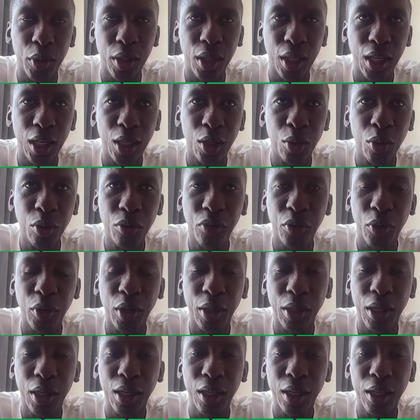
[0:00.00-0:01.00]
when they look
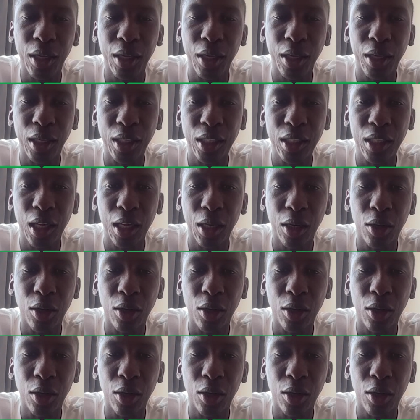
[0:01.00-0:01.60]
for a